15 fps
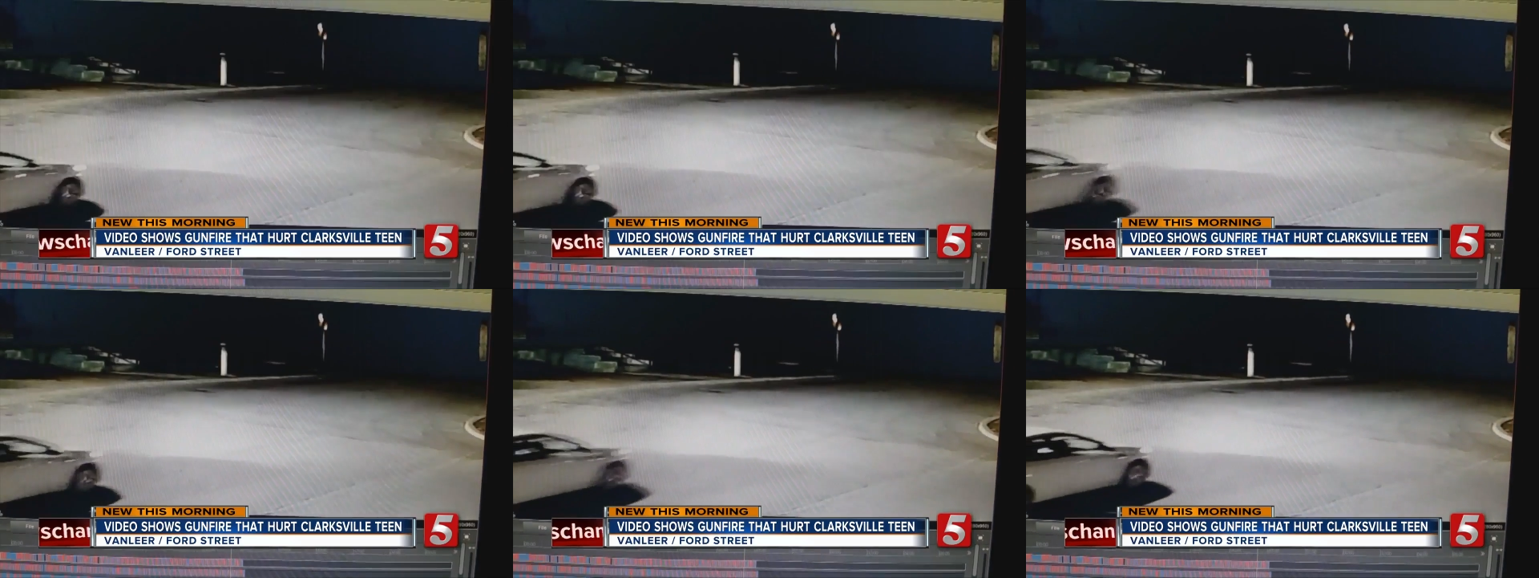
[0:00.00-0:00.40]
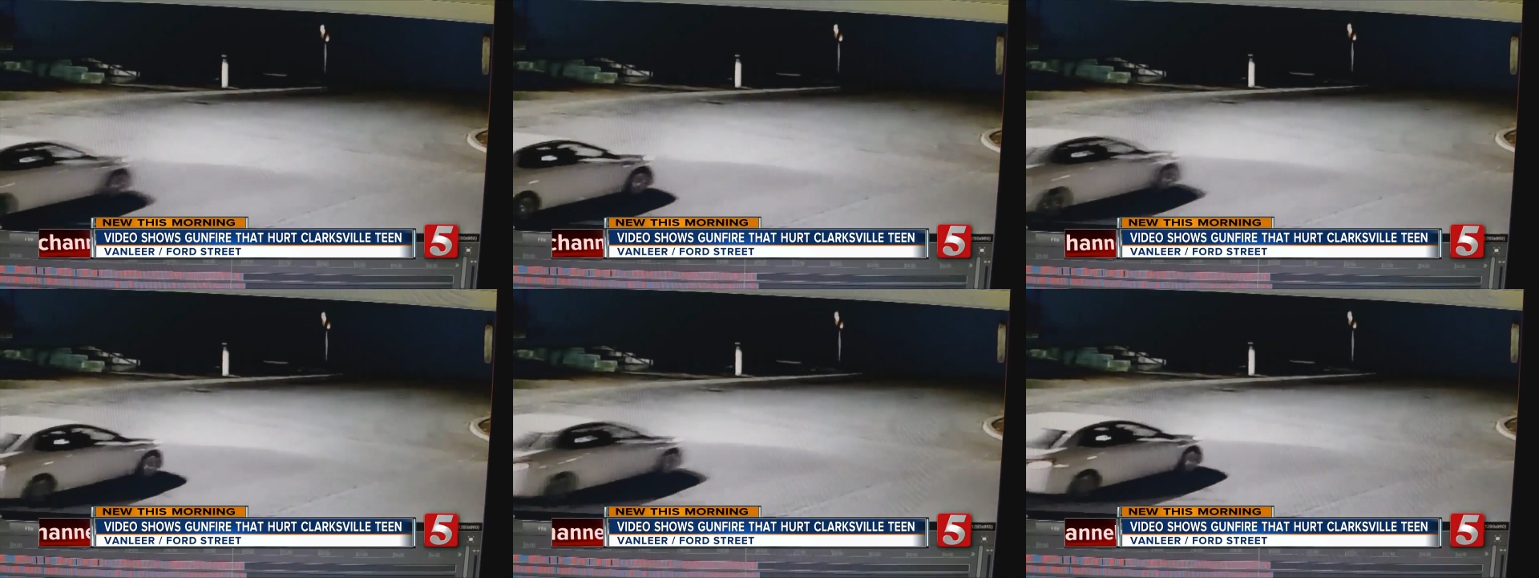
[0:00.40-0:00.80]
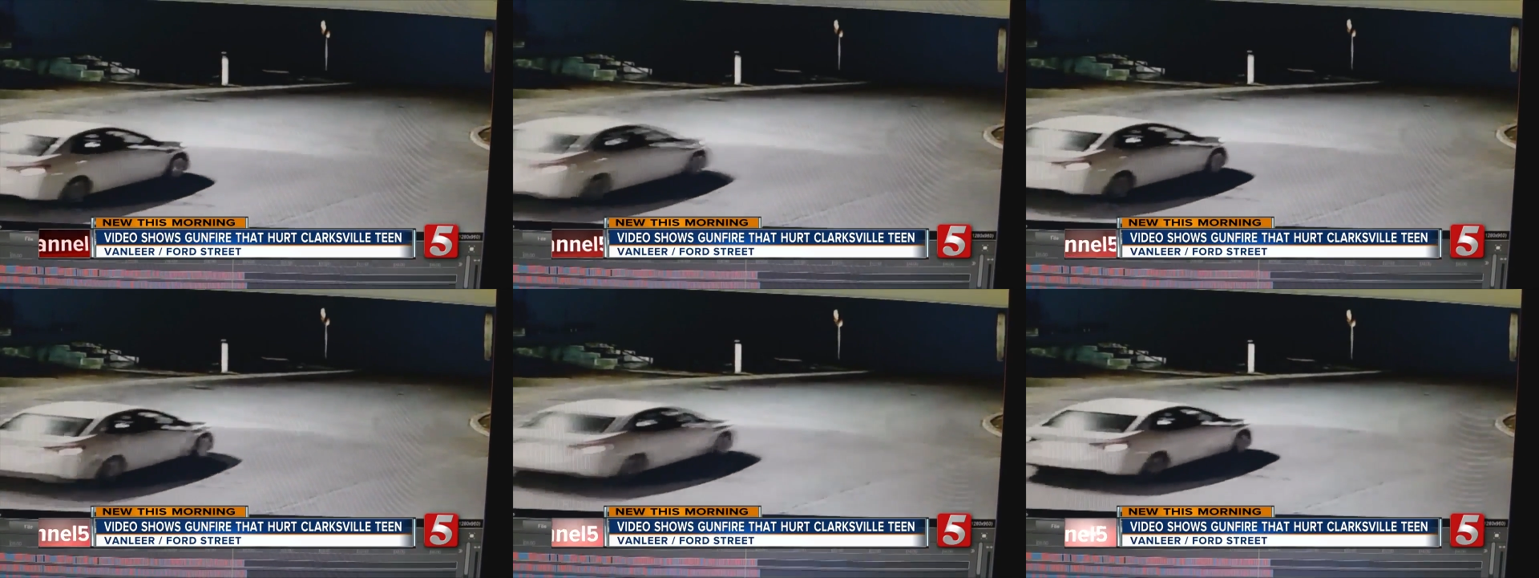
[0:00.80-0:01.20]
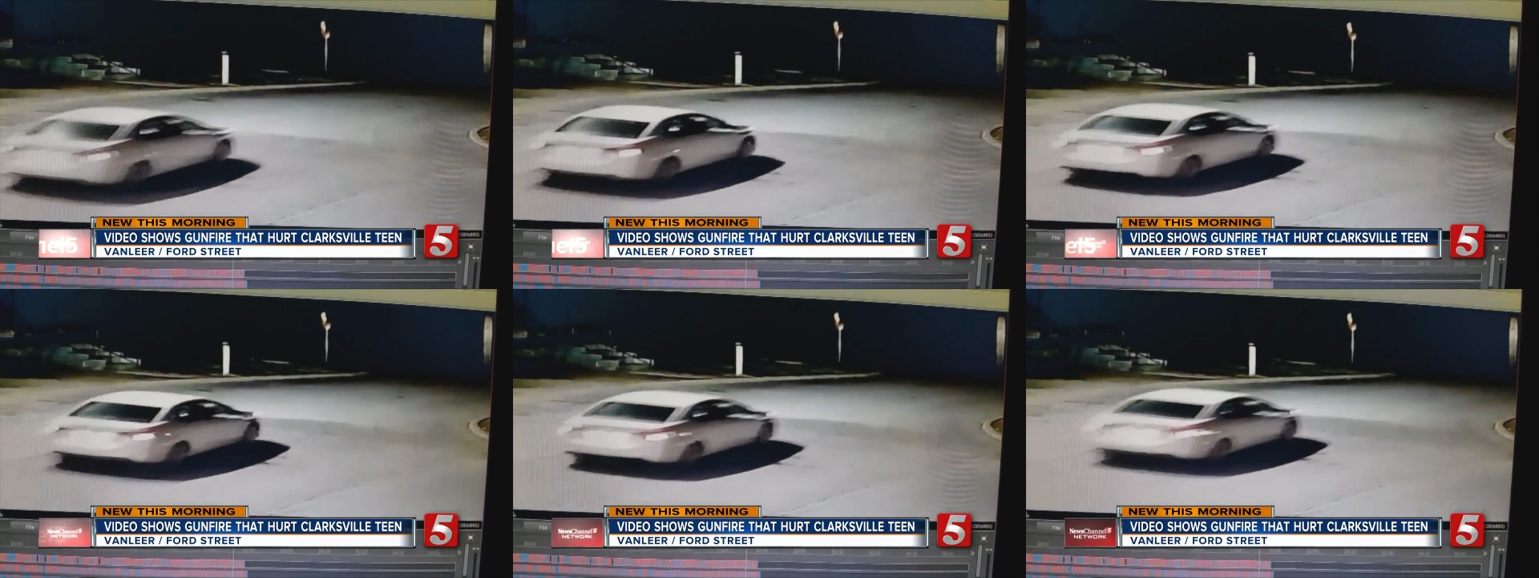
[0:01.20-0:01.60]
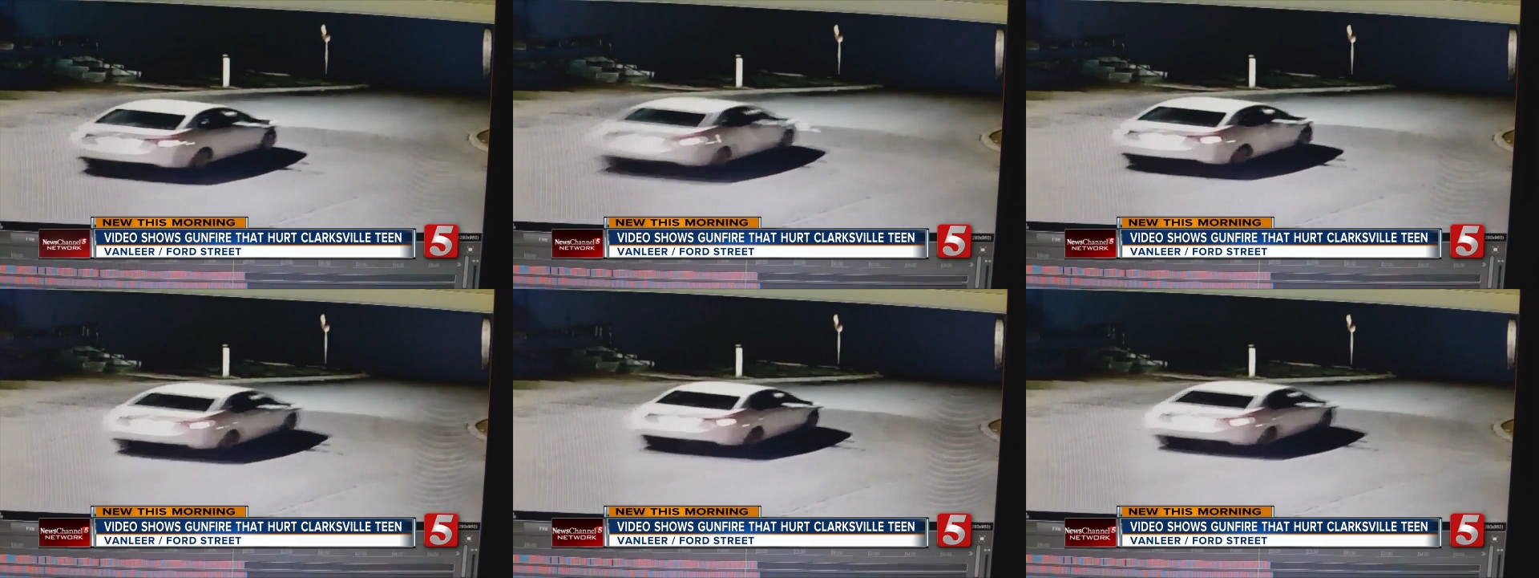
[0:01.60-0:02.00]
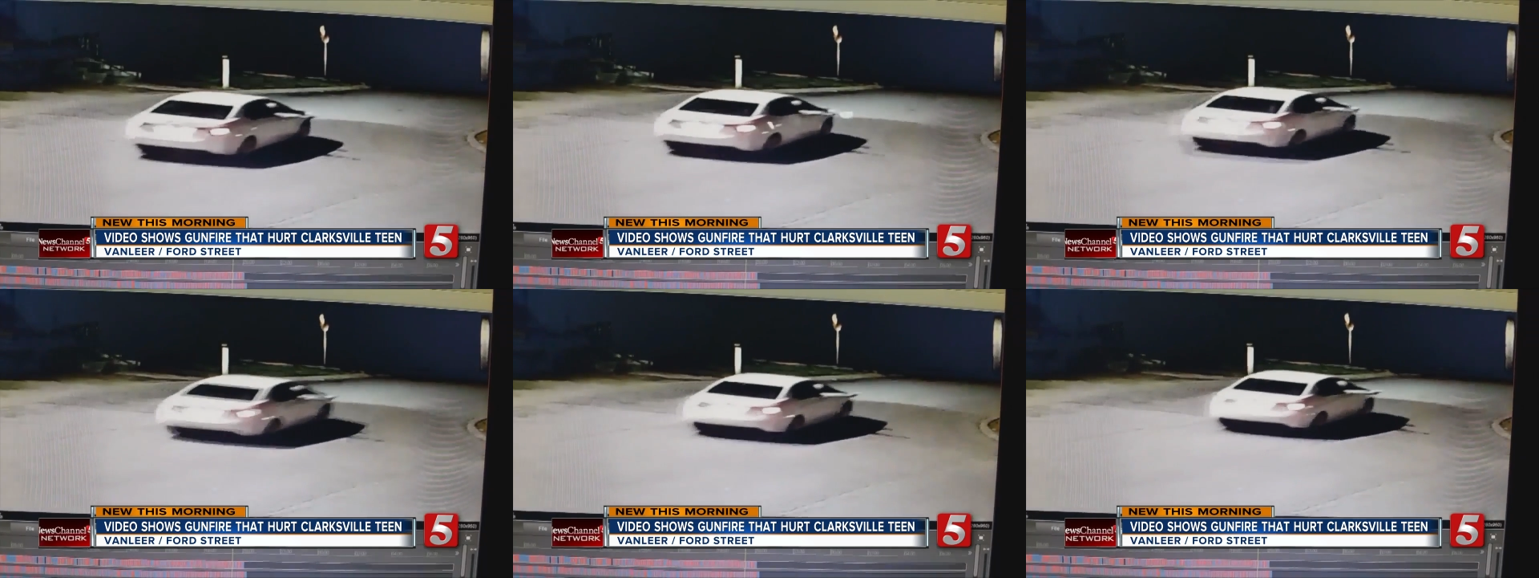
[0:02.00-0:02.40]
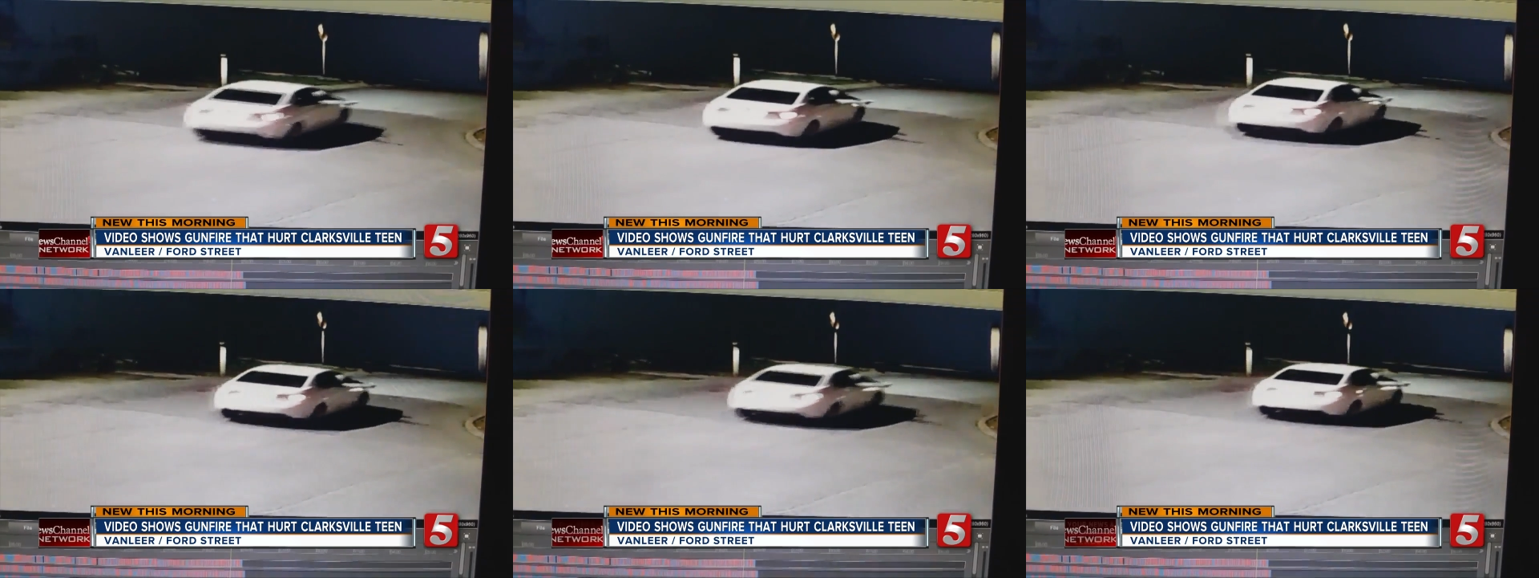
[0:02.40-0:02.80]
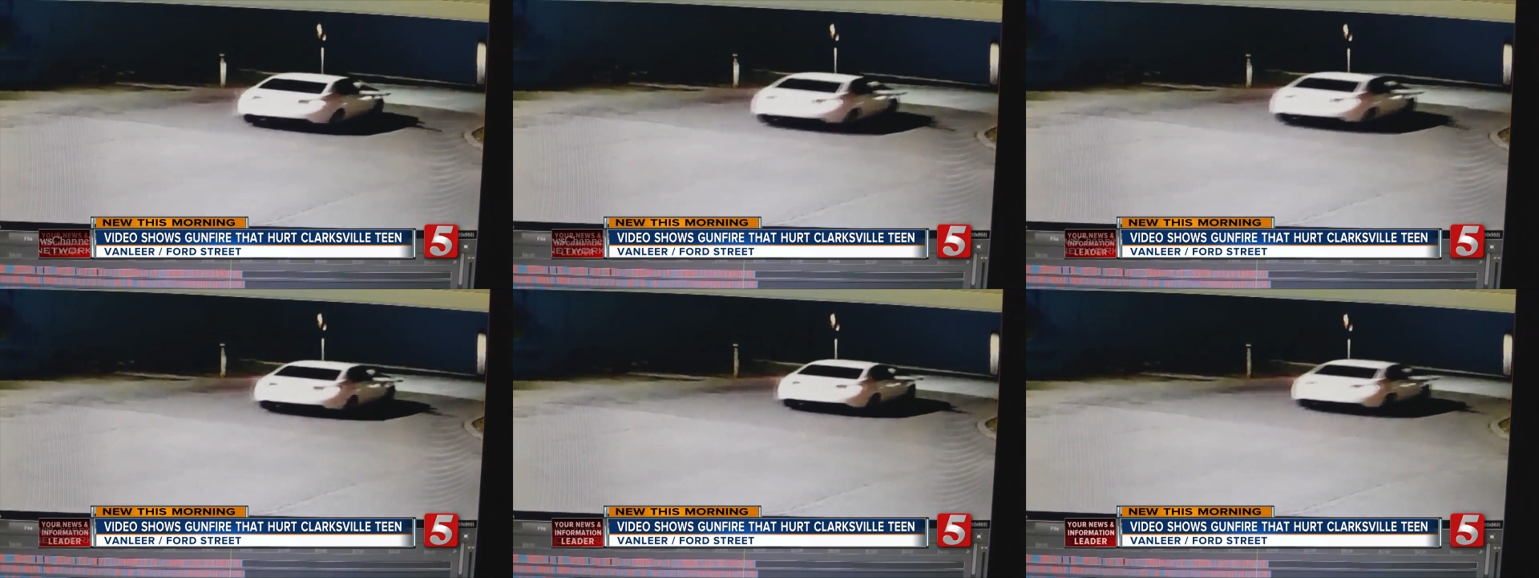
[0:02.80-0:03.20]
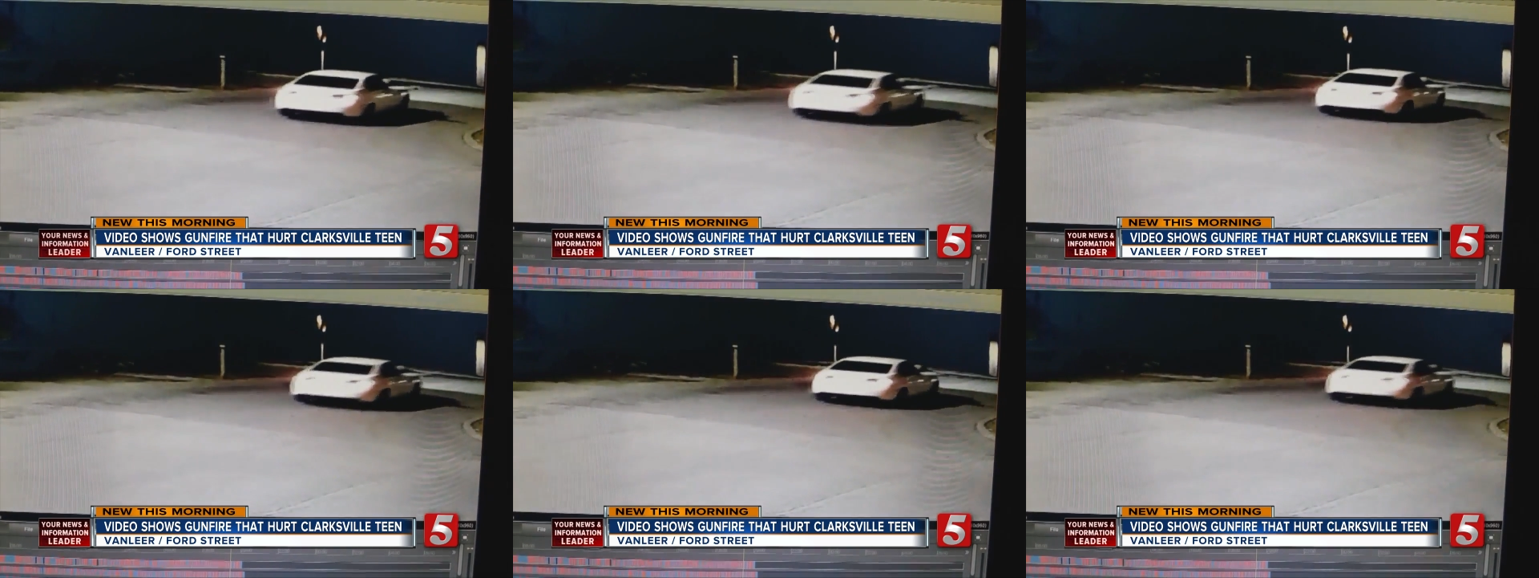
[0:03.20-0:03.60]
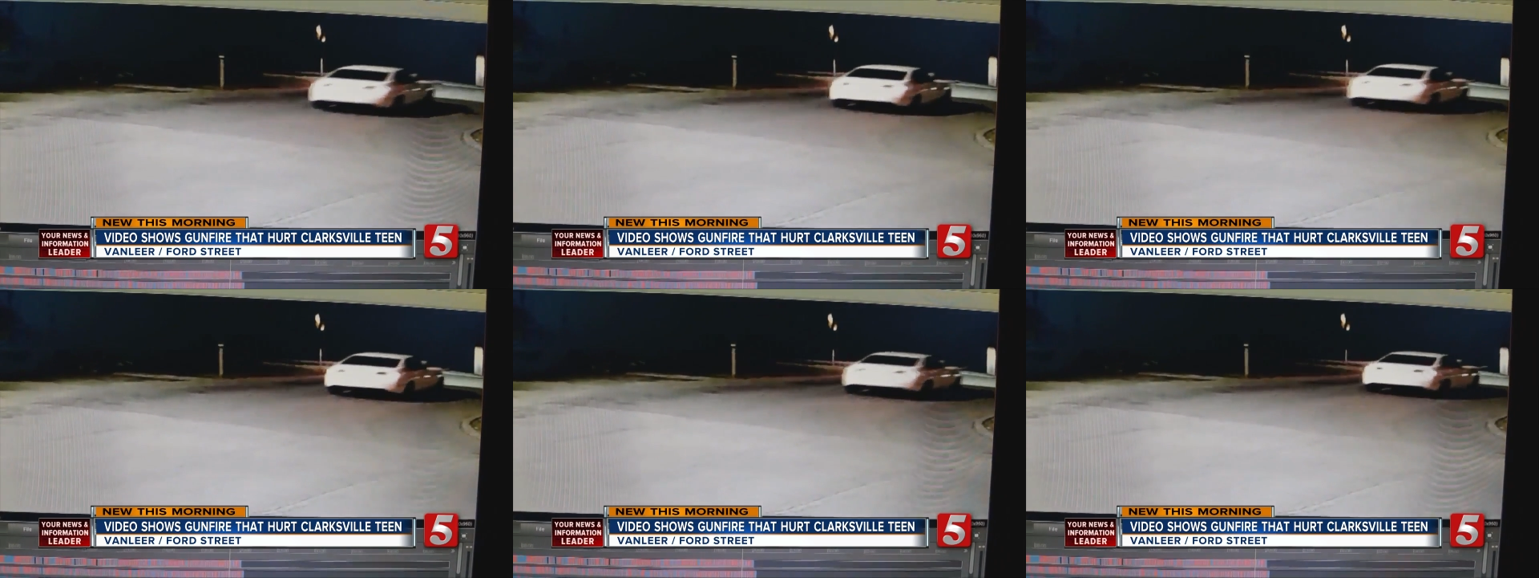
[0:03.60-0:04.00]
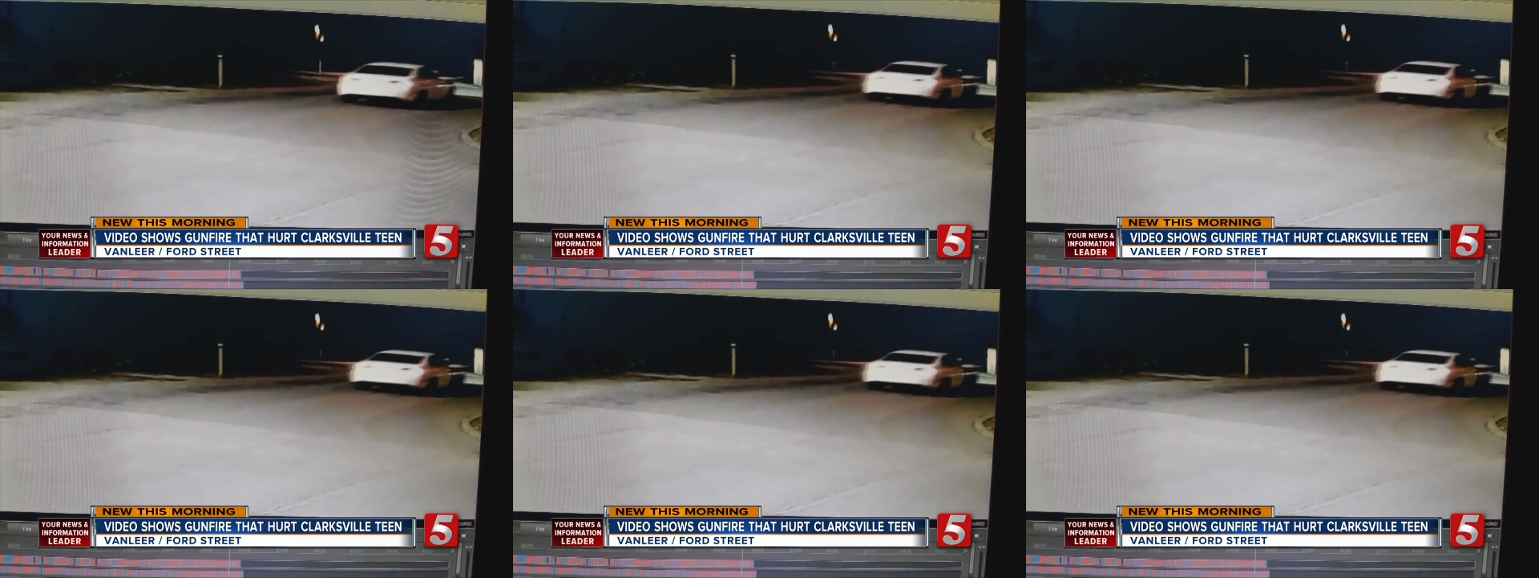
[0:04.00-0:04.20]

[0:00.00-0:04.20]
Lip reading: No face is visible, so there are no lips to read.